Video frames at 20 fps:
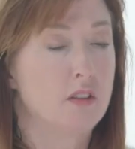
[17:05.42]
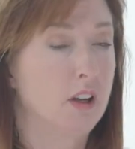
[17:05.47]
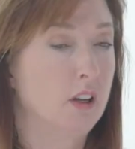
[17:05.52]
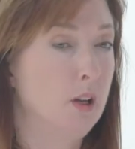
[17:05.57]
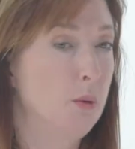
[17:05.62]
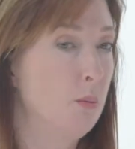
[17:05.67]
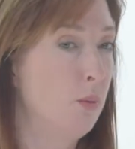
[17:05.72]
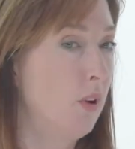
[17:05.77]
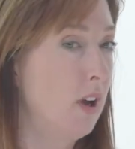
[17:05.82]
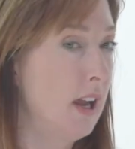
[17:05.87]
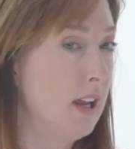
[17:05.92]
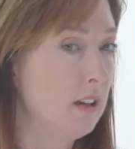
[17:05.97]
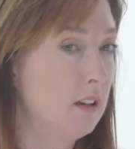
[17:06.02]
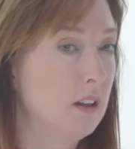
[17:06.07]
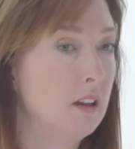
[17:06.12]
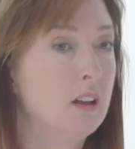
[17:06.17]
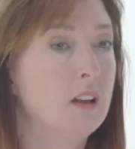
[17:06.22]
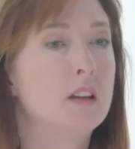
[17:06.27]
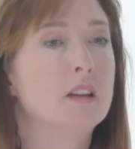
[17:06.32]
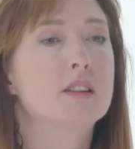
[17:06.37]
very bright,
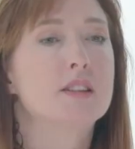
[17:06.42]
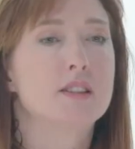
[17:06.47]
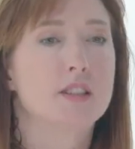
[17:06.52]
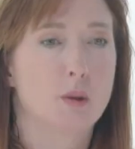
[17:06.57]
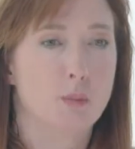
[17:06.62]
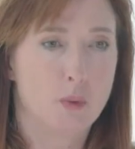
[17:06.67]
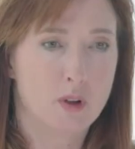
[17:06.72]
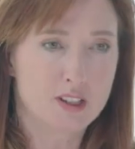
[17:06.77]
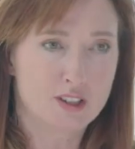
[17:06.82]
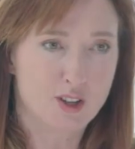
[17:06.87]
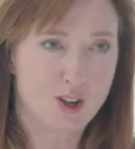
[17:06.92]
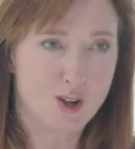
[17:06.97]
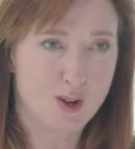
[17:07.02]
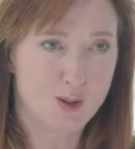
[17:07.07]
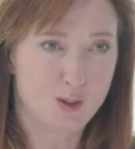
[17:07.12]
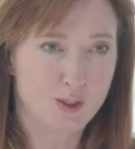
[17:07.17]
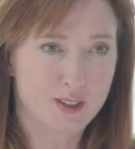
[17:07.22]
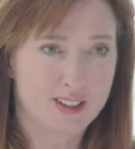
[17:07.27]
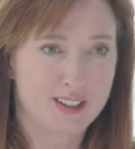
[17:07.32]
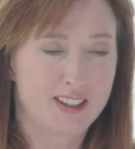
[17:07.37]
somewhat
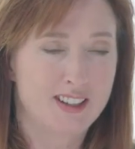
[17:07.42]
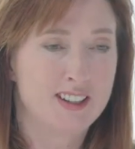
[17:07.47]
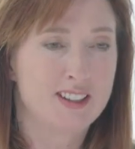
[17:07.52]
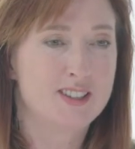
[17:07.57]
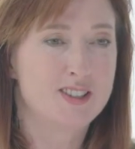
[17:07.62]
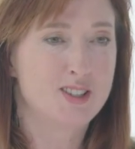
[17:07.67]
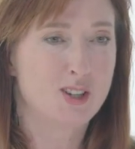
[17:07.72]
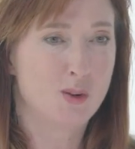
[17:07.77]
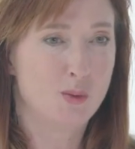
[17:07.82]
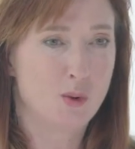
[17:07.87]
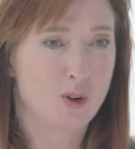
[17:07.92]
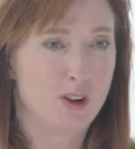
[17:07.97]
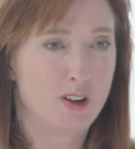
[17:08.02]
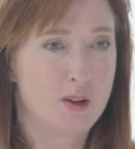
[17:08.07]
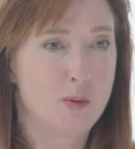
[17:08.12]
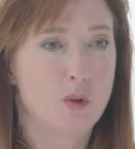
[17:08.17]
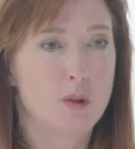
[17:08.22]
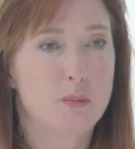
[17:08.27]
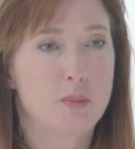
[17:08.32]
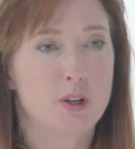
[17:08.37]
cold. Don't worry,
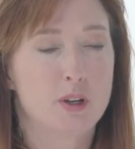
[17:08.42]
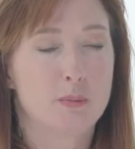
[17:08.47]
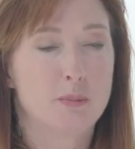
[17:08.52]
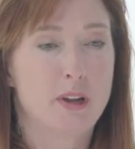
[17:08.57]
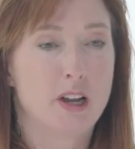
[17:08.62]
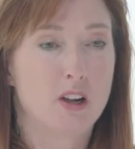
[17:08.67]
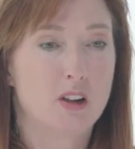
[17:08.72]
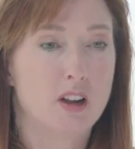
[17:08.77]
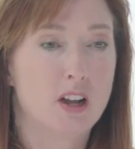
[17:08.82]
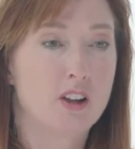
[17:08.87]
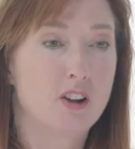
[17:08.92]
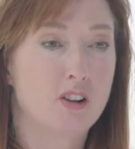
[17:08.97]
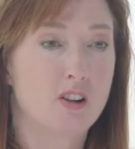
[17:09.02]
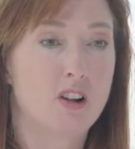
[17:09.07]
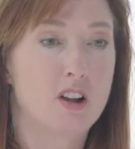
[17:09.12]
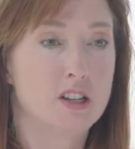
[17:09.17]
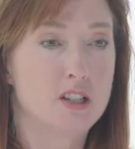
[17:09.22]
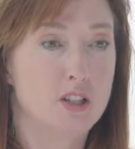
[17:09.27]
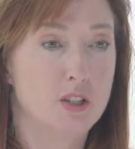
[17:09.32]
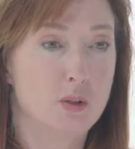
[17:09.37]
we put a bear hugger
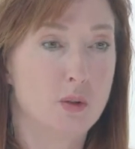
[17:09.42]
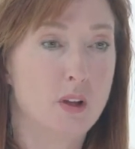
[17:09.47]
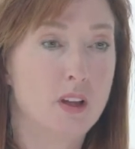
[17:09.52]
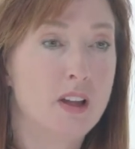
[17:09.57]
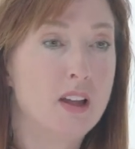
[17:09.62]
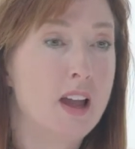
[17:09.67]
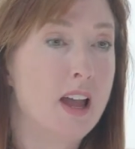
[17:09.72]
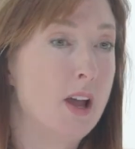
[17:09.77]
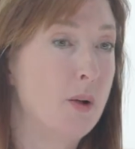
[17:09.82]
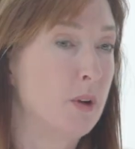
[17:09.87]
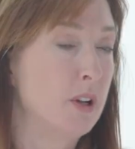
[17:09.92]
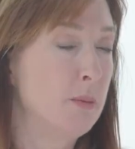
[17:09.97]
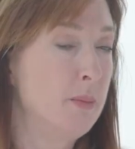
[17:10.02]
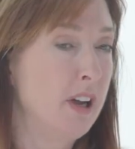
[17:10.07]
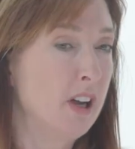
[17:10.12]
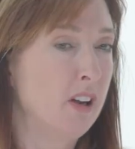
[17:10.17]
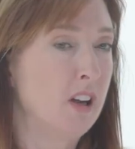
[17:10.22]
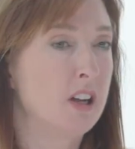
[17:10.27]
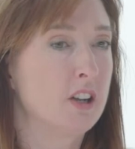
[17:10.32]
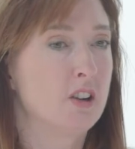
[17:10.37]
on you. And what a
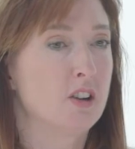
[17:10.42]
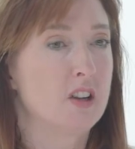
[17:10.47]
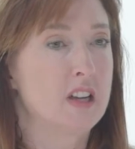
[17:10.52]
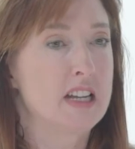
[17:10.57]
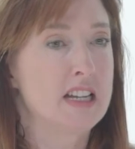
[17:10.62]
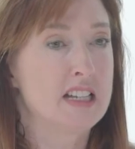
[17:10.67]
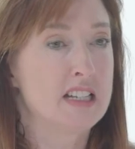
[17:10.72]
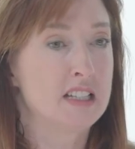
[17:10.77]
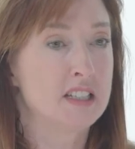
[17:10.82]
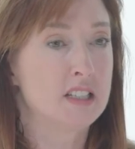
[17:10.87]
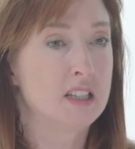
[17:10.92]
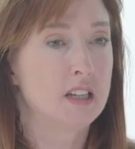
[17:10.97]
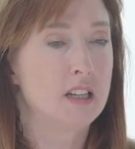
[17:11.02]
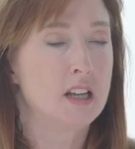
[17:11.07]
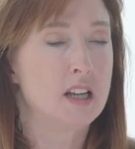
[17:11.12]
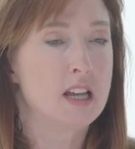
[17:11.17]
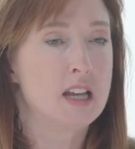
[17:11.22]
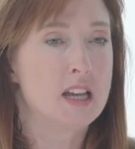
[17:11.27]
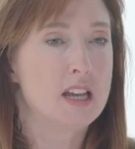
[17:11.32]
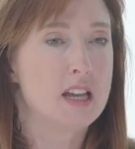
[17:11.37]
bear hugger is
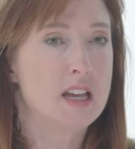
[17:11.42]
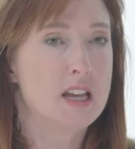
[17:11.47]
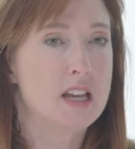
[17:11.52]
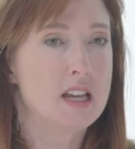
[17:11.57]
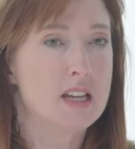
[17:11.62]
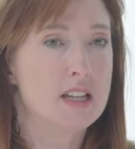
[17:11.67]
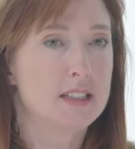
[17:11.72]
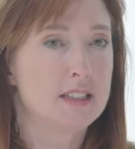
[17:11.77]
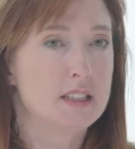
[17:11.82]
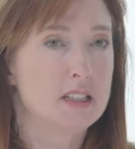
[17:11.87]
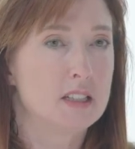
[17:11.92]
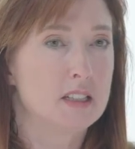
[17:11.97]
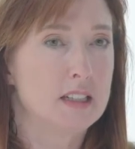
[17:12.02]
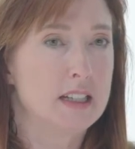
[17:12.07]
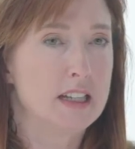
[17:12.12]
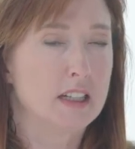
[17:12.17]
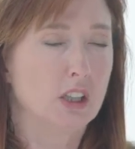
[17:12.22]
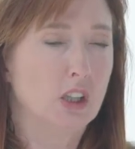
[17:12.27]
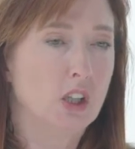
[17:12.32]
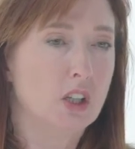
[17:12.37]

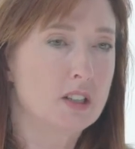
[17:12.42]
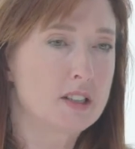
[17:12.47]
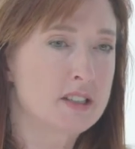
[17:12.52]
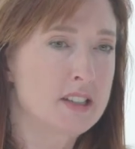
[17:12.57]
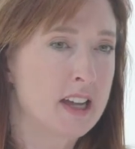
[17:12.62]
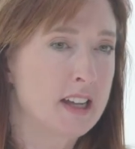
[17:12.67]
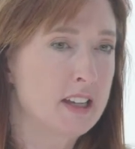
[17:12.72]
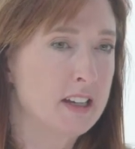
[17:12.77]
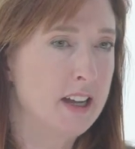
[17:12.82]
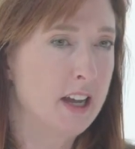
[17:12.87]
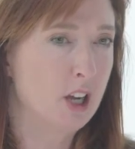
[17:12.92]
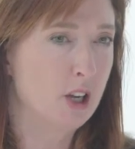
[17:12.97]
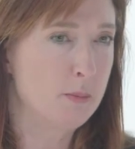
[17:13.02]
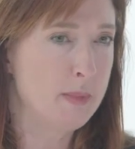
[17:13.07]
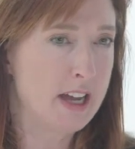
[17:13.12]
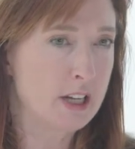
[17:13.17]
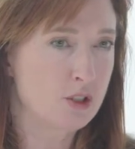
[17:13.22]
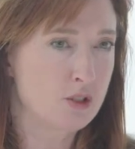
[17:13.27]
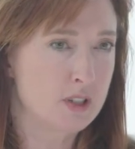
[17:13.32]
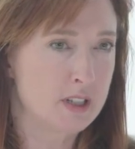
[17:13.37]
it looks like an air
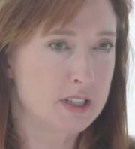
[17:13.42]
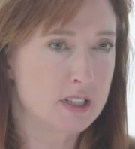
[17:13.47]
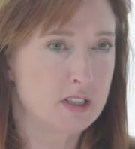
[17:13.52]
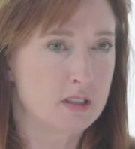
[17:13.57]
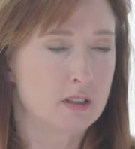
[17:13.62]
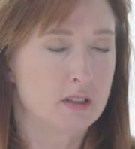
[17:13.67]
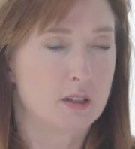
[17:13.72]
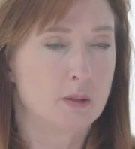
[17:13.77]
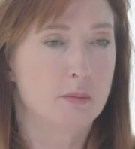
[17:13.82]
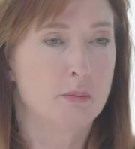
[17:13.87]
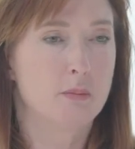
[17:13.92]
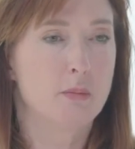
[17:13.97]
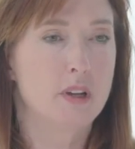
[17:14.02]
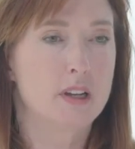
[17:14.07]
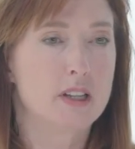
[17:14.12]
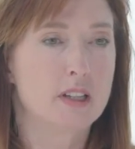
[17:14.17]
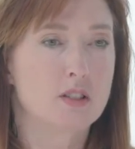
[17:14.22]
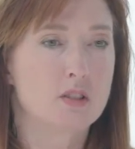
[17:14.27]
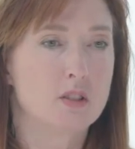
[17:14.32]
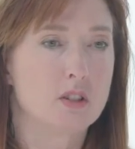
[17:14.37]
mattress, but
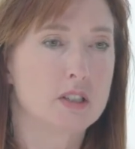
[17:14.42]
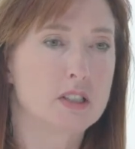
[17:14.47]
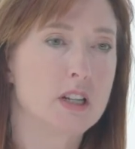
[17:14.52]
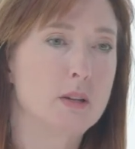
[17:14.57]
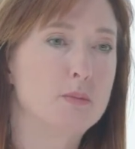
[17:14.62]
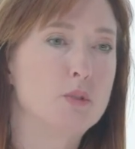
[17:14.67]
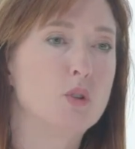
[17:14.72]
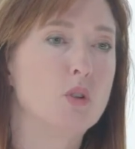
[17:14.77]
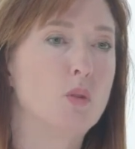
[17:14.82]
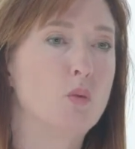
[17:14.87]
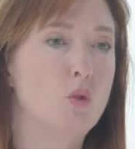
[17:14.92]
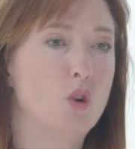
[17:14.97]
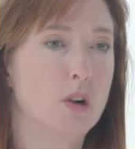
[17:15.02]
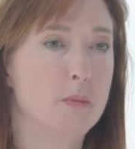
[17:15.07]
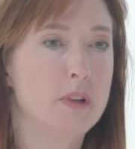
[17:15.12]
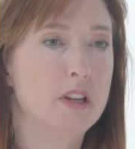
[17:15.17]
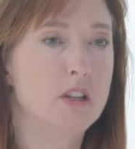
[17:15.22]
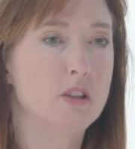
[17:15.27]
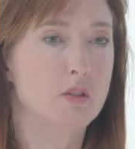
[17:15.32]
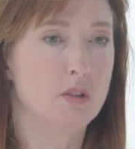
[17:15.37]
it's hooked up to a
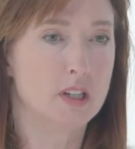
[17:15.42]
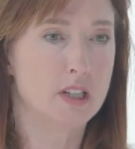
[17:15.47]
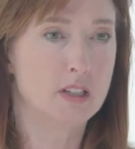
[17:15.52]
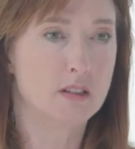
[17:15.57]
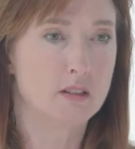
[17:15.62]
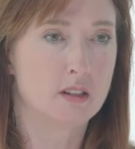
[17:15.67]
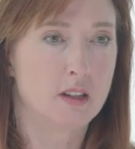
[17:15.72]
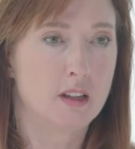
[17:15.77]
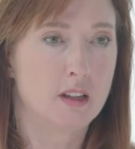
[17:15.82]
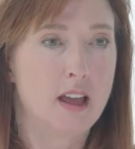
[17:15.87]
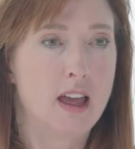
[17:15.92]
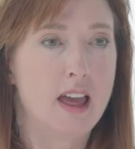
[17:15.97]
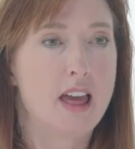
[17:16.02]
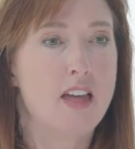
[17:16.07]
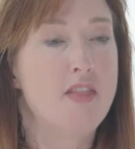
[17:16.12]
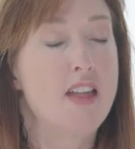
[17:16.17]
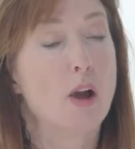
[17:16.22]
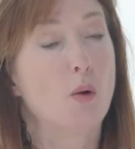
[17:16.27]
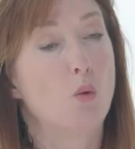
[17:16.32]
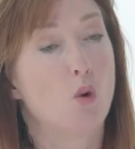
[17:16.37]
warming unit.
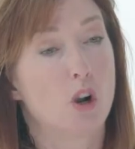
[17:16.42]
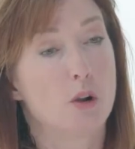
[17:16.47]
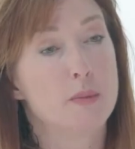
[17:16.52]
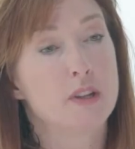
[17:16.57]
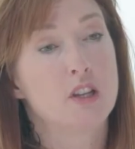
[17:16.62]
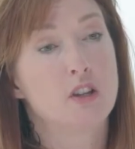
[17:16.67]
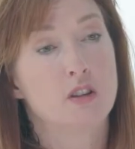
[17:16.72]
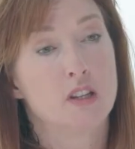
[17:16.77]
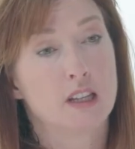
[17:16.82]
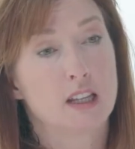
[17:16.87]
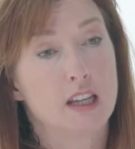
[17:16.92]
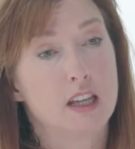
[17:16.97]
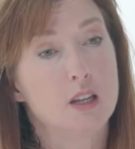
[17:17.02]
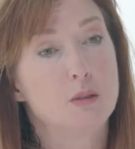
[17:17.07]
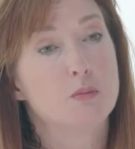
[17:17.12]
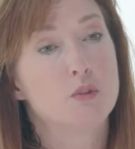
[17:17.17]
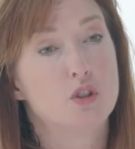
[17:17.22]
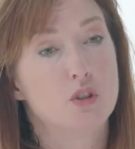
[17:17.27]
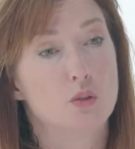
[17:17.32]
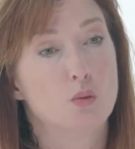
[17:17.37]
And that warming unit
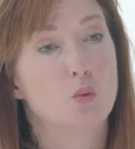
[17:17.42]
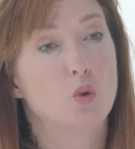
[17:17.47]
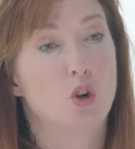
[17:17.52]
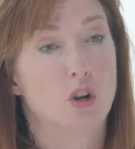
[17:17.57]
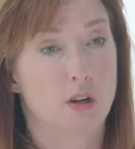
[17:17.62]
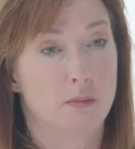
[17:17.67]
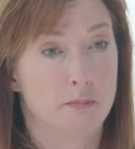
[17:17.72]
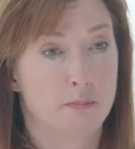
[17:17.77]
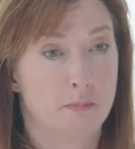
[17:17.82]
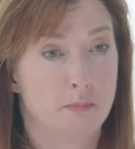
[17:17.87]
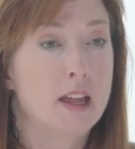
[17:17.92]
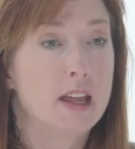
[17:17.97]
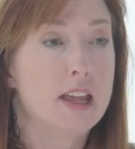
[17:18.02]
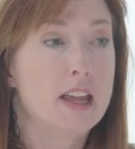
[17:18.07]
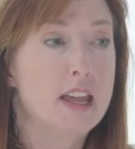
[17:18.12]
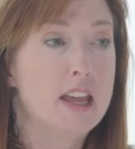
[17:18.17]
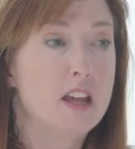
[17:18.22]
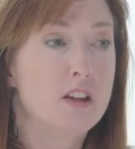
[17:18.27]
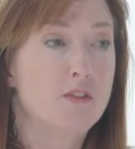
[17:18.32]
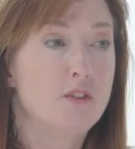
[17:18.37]
keeps you warm.
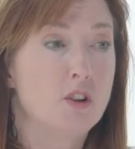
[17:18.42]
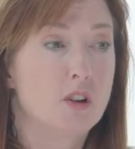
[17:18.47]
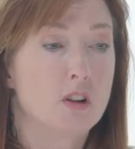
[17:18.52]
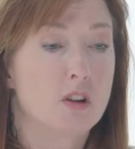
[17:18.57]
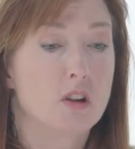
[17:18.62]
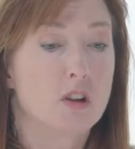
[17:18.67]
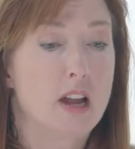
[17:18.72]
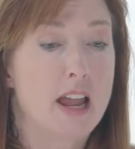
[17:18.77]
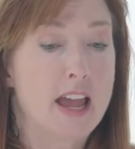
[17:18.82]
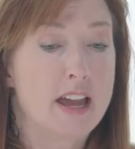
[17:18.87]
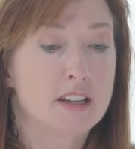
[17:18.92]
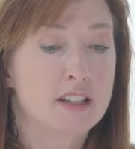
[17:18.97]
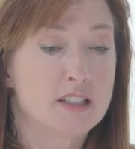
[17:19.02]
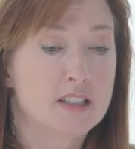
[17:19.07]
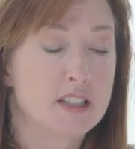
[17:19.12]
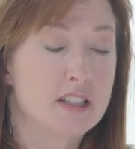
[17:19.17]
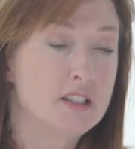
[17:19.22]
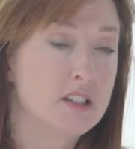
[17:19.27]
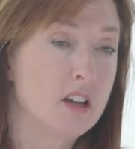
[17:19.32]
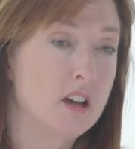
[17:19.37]
If your
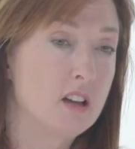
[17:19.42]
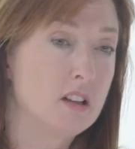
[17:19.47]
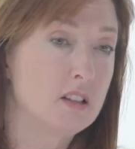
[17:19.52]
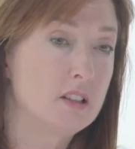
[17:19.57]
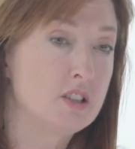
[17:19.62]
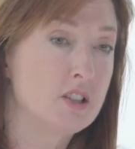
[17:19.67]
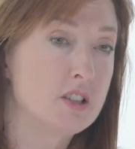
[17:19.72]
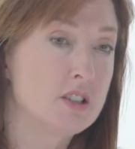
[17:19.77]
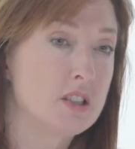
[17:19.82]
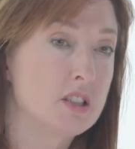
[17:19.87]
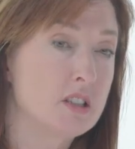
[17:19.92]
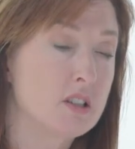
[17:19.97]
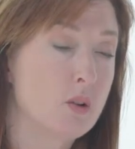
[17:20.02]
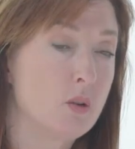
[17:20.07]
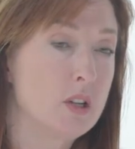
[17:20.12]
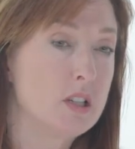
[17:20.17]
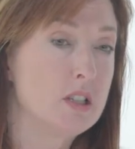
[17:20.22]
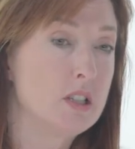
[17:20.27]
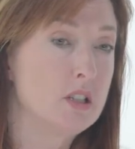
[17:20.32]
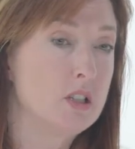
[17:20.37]
anesthesiologist is
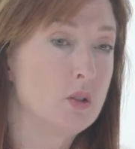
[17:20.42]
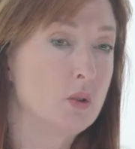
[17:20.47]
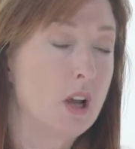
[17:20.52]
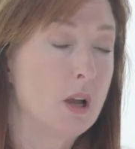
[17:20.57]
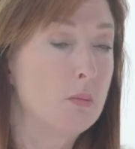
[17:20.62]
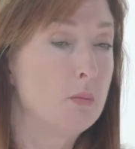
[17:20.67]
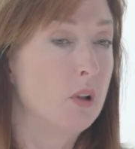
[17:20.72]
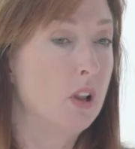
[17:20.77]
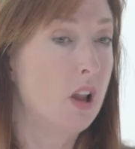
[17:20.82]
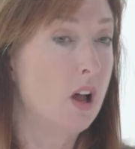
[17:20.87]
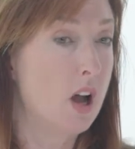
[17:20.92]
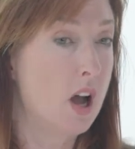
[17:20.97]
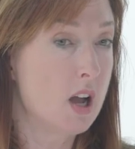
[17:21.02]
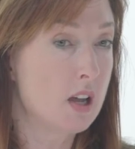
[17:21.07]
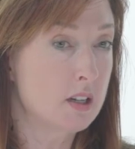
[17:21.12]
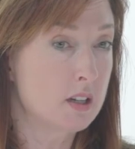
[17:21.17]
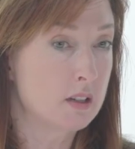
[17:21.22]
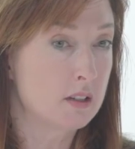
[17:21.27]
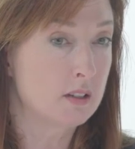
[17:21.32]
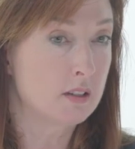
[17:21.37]
going to do a
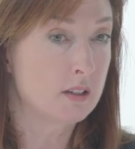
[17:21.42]
block,